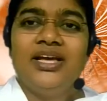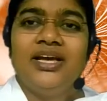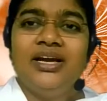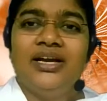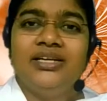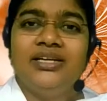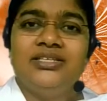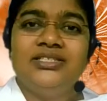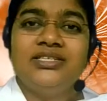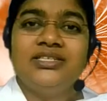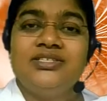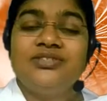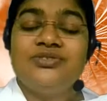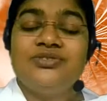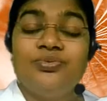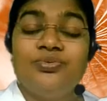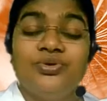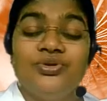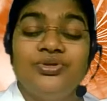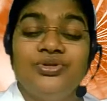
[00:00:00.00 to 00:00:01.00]
I just
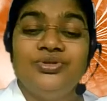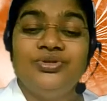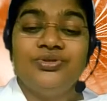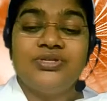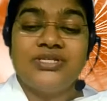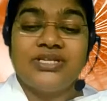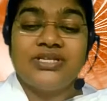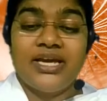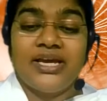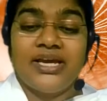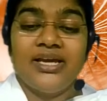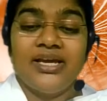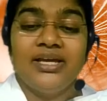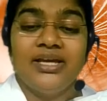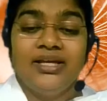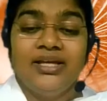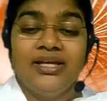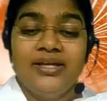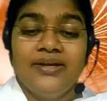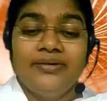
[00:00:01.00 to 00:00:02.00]
want to say,
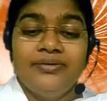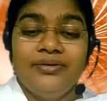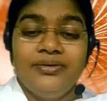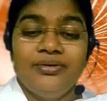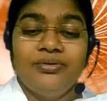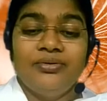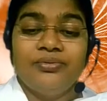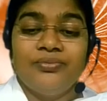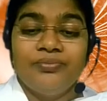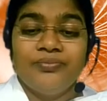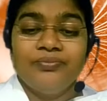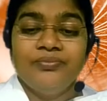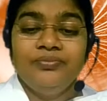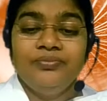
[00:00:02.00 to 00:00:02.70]
you know,